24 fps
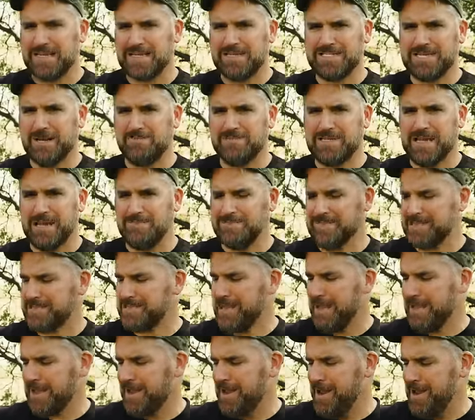Like sometimes it's
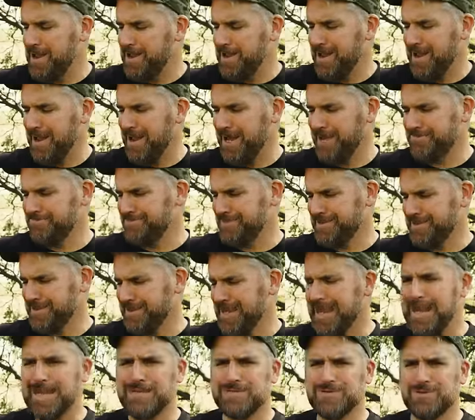like uh,
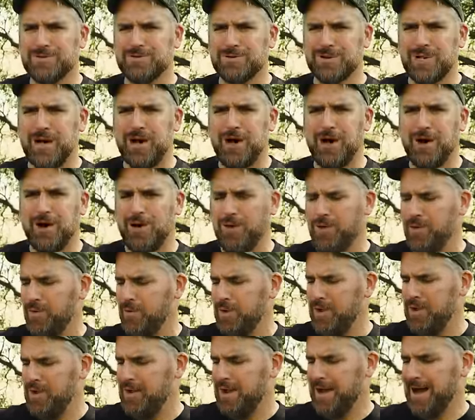laser
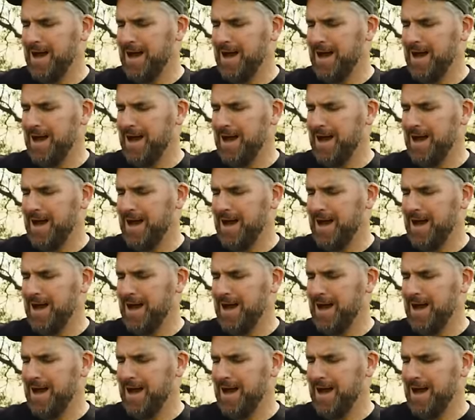low,